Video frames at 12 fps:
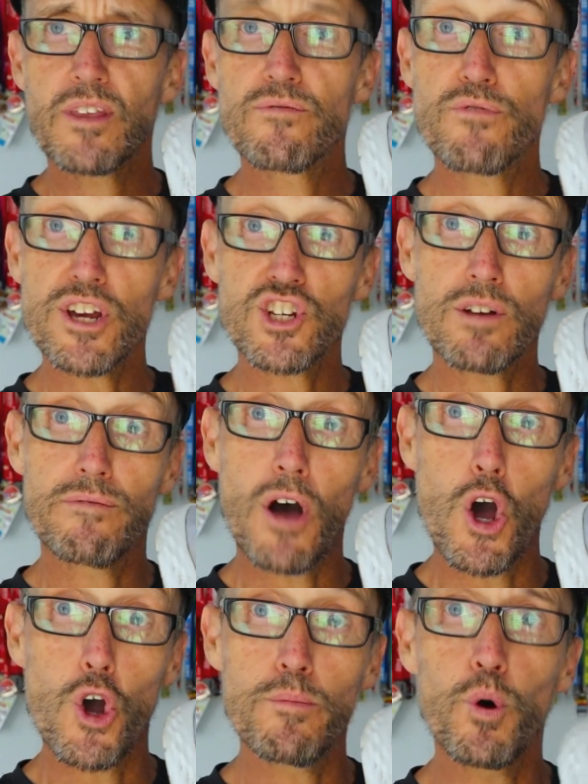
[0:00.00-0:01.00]
fresh
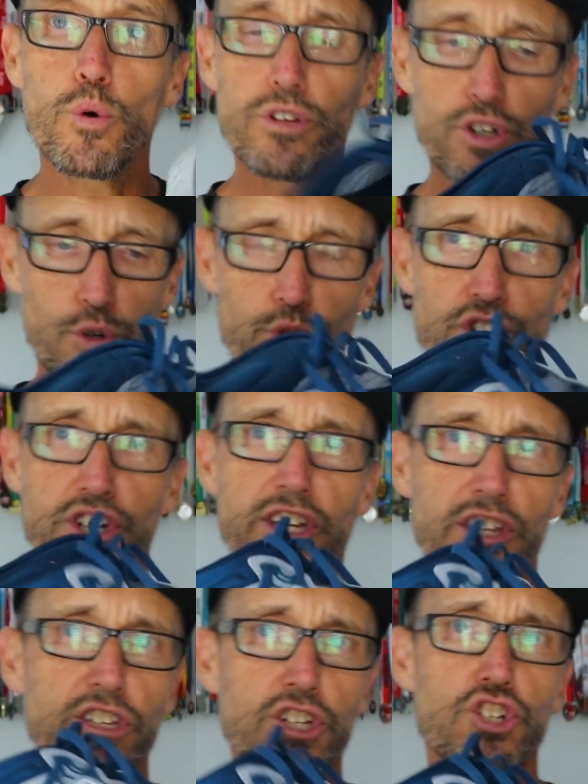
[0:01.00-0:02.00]
foam or the cushioning
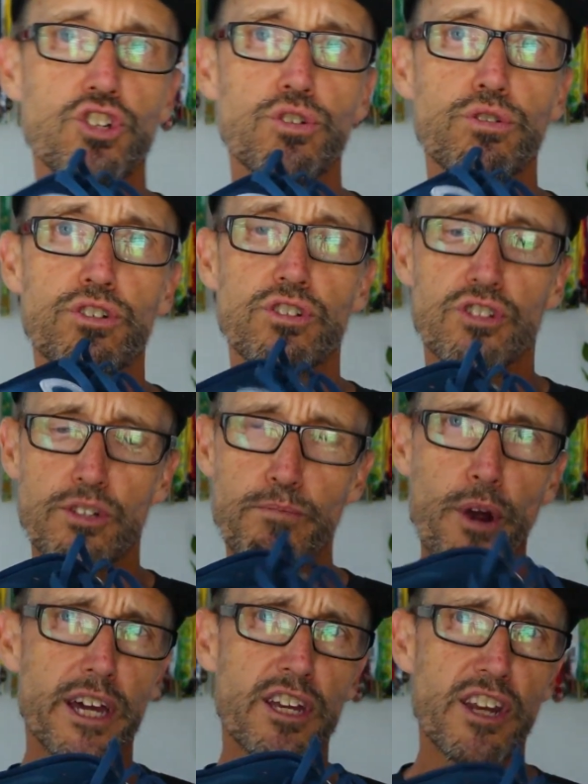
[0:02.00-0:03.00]
in these shoes is just
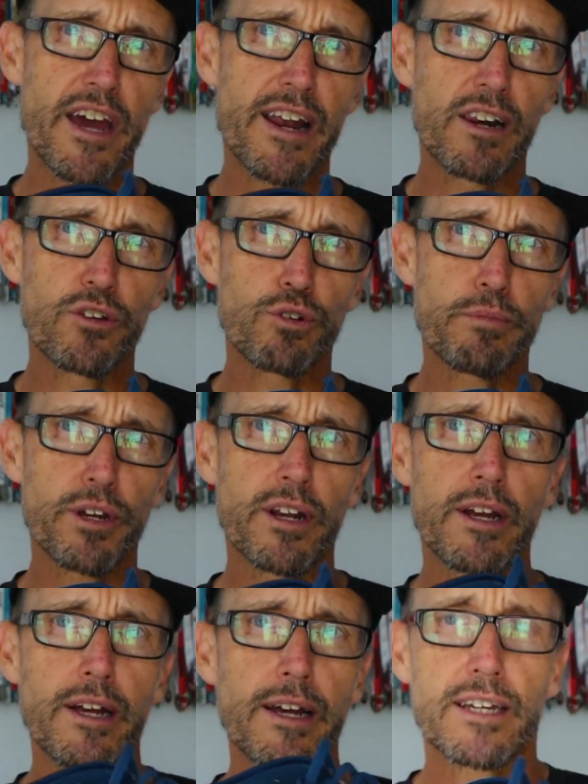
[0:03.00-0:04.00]
breaking down a little bit
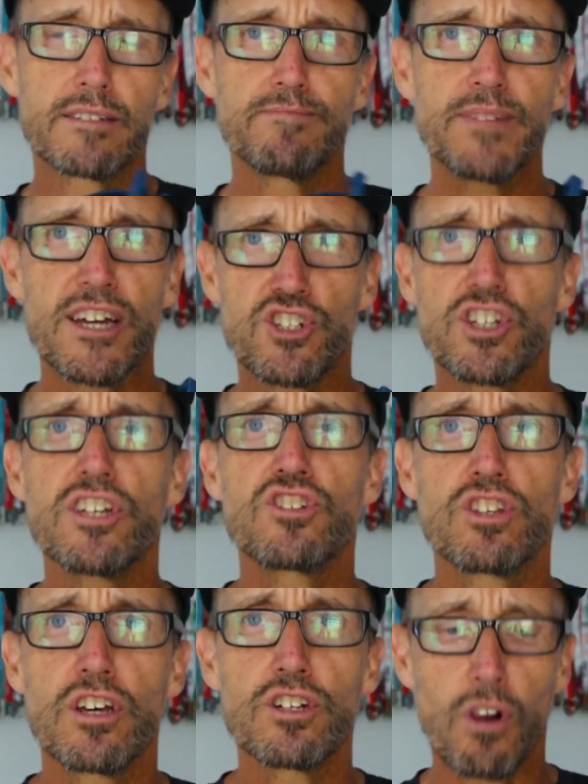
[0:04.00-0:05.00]
as you get to
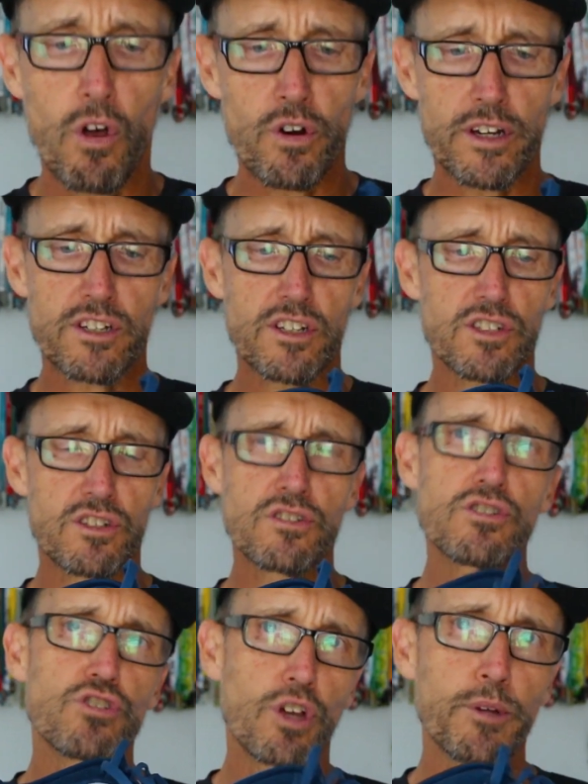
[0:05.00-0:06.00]
those longer
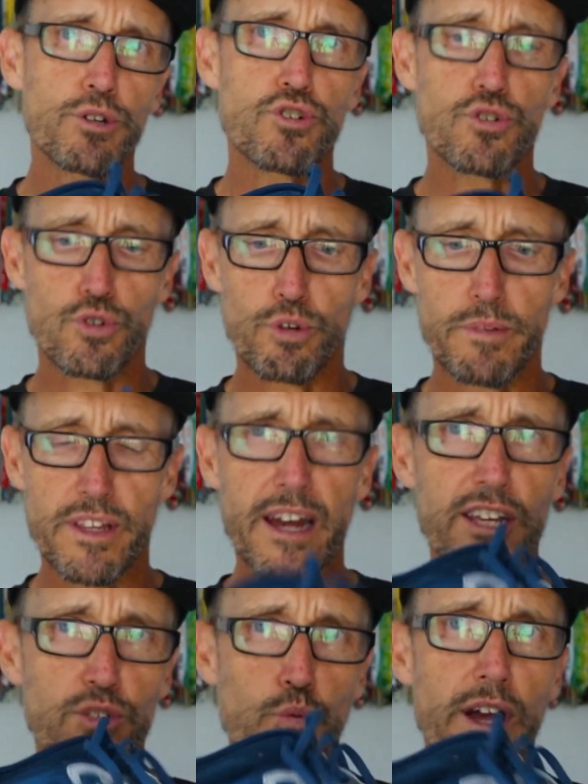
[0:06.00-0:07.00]
distances, I'm not sure, but that
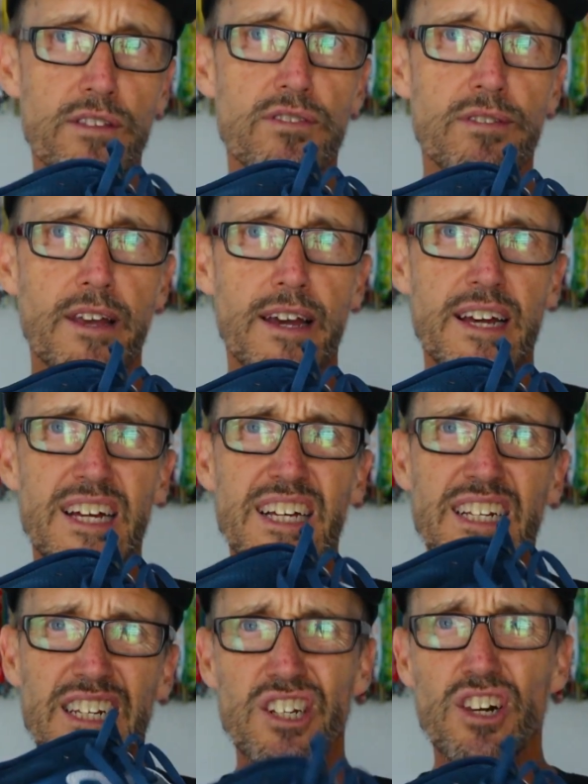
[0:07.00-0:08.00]
is one
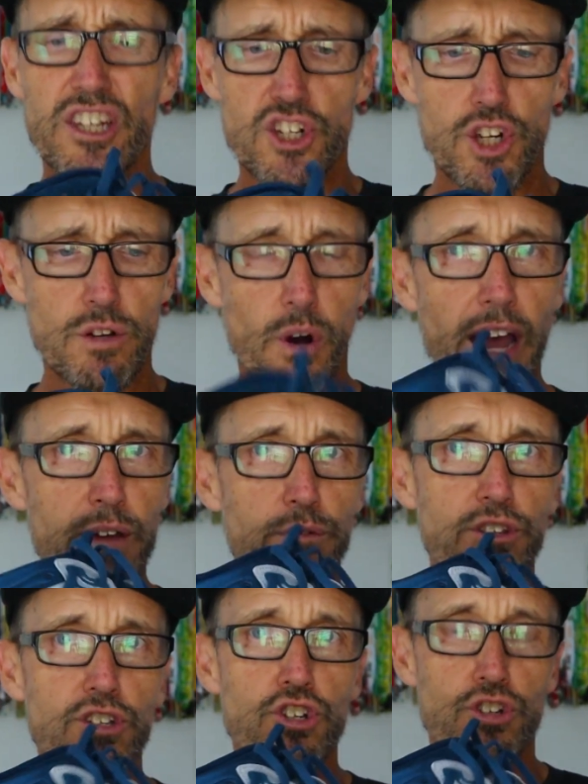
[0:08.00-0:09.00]
little issue I have
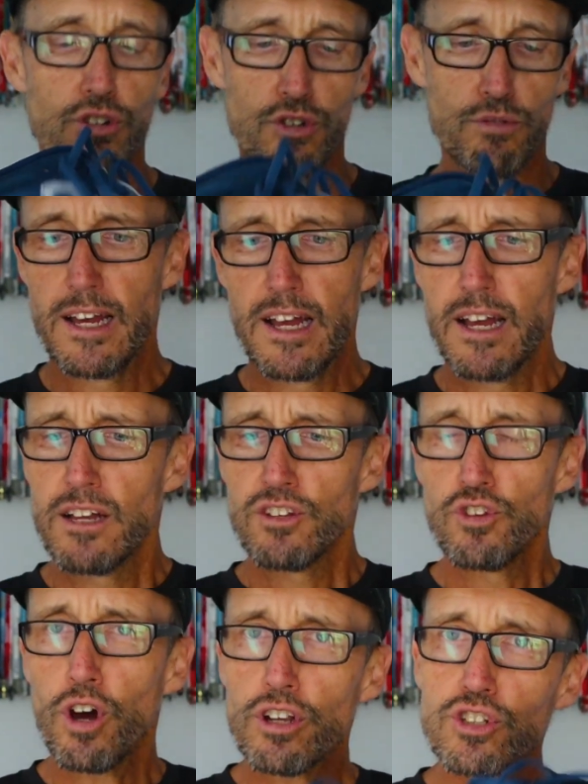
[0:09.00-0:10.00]
with this shoe.
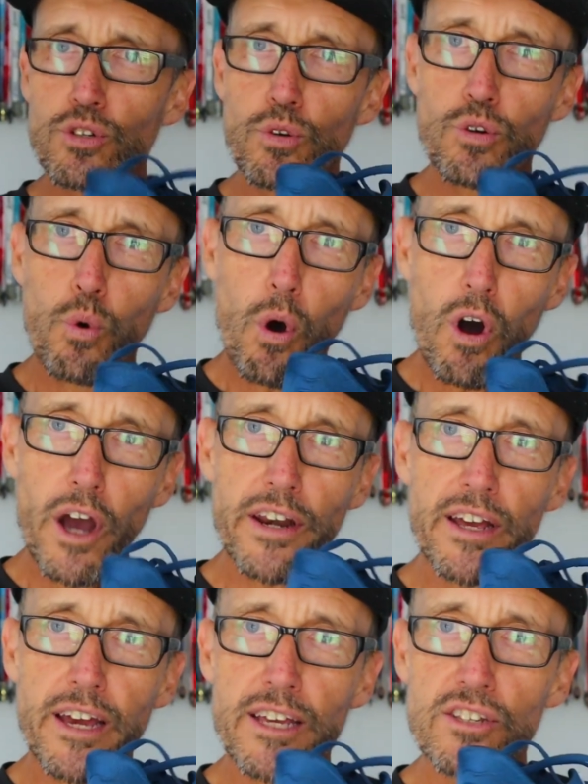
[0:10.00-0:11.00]
Not as quite
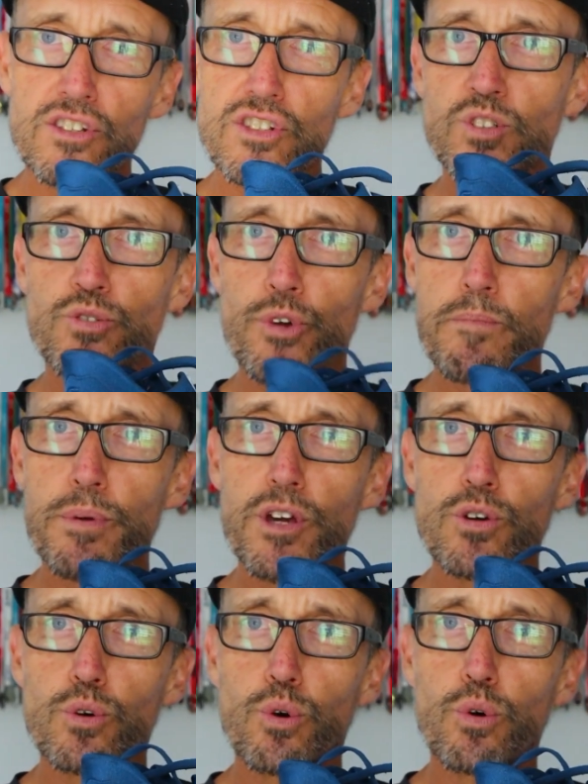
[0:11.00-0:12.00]
as
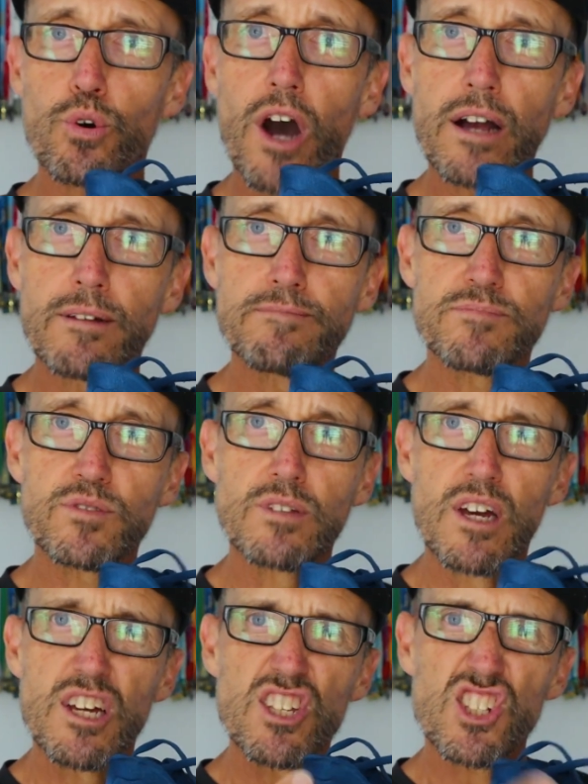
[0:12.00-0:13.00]
grippy or
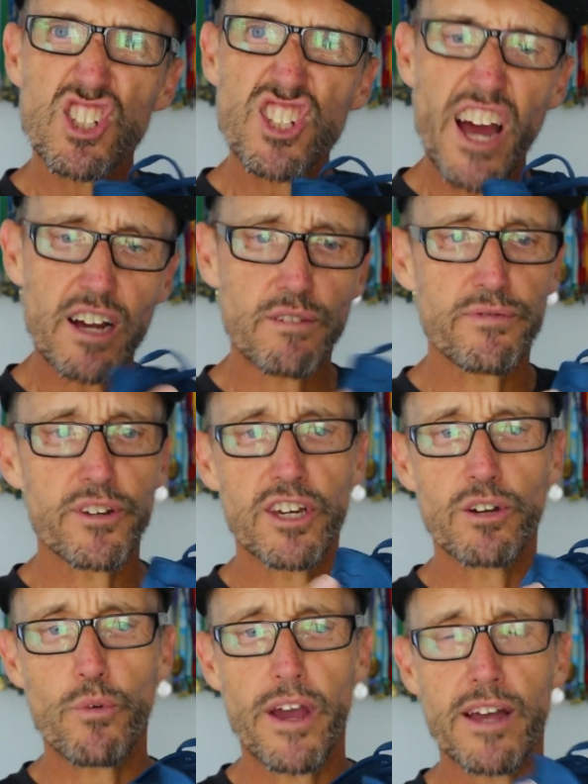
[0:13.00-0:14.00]
snug fitting
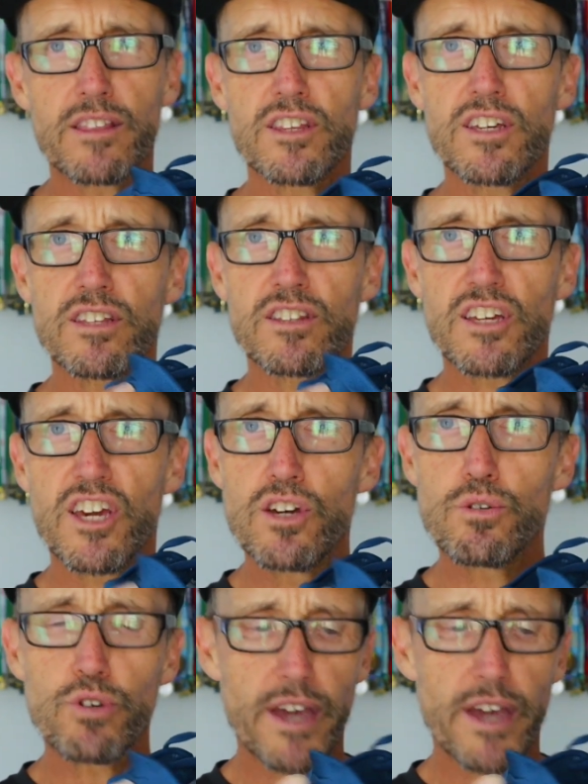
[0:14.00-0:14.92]
around the heel